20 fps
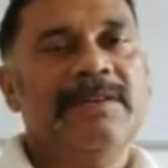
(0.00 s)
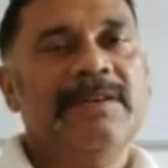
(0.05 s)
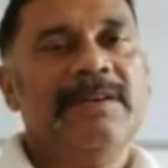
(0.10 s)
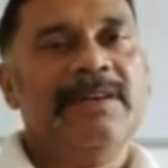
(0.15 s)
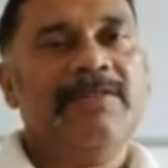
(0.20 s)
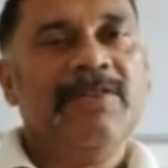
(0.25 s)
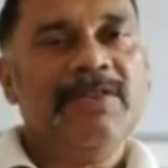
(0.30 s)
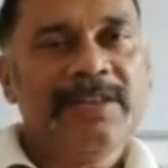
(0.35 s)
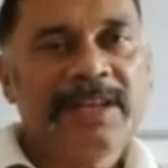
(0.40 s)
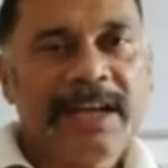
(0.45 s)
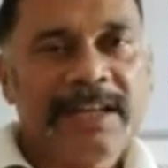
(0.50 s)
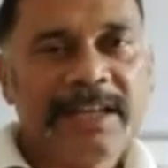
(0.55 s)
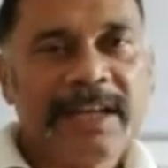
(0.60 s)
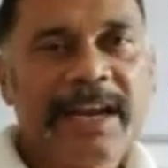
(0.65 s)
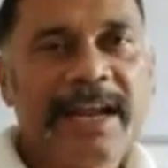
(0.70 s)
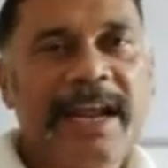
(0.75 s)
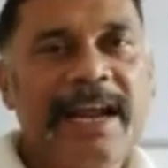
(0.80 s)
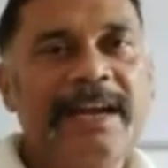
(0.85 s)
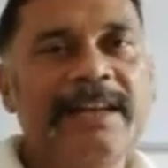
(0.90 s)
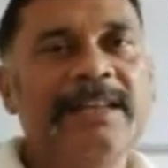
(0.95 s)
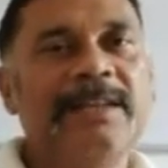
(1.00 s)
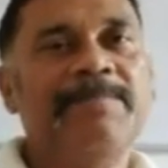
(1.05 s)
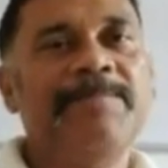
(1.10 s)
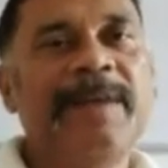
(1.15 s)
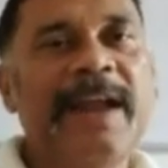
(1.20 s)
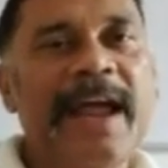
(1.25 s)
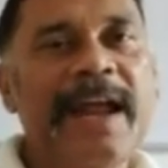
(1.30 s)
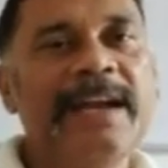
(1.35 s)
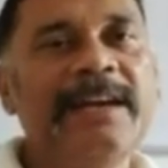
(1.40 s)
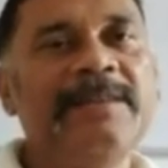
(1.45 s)
On the other hand, the
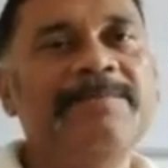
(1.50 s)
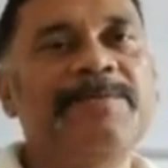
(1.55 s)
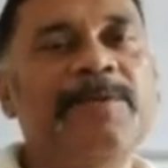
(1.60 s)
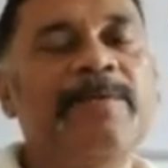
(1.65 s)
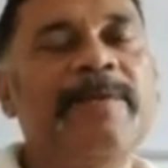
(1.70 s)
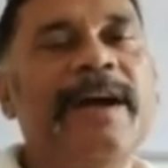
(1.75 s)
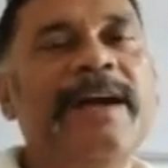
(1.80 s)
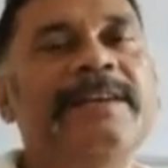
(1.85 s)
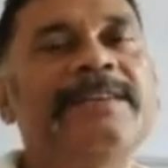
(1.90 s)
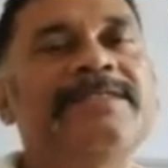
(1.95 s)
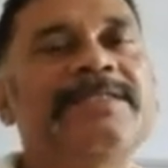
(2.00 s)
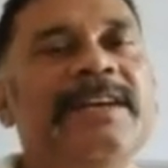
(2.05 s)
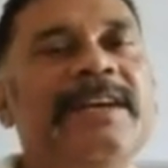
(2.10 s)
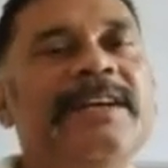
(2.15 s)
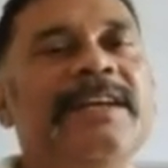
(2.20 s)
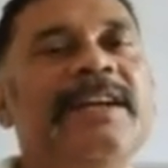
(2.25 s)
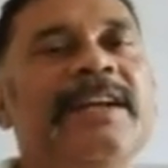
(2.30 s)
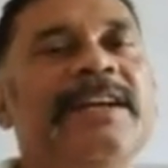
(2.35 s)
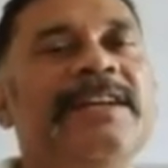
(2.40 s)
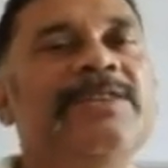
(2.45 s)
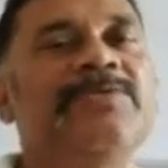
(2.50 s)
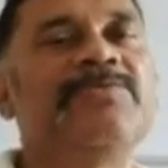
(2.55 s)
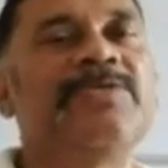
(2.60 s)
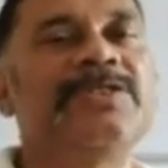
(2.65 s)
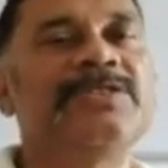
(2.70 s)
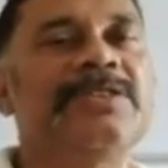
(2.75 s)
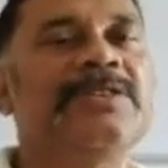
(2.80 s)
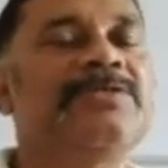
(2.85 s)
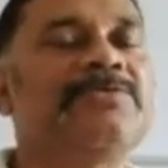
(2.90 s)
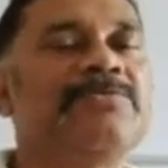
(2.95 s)
plant provides shelter and
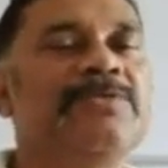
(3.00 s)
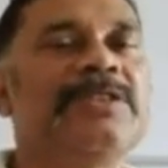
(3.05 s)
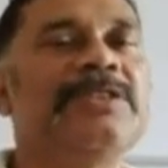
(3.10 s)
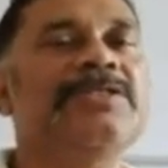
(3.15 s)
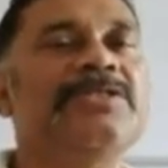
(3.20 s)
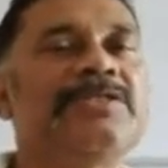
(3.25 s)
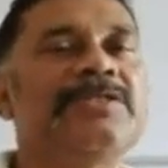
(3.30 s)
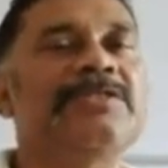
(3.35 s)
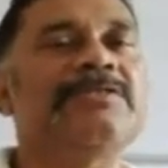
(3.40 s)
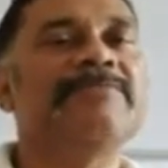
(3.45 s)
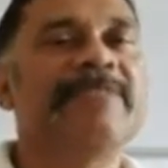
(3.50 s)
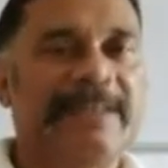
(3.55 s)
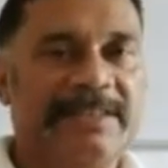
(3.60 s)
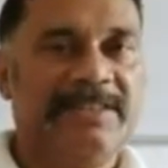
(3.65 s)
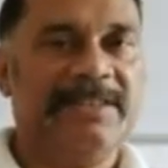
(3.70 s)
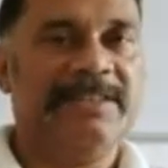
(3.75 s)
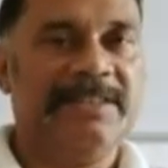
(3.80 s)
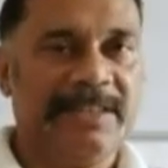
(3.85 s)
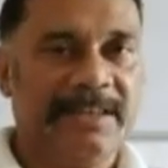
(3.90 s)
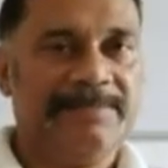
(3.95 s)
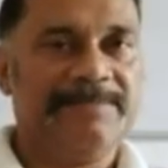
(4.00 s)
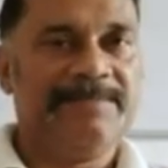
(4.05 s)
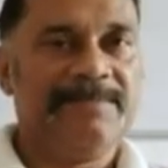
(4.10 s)
nutrition to this bacteria.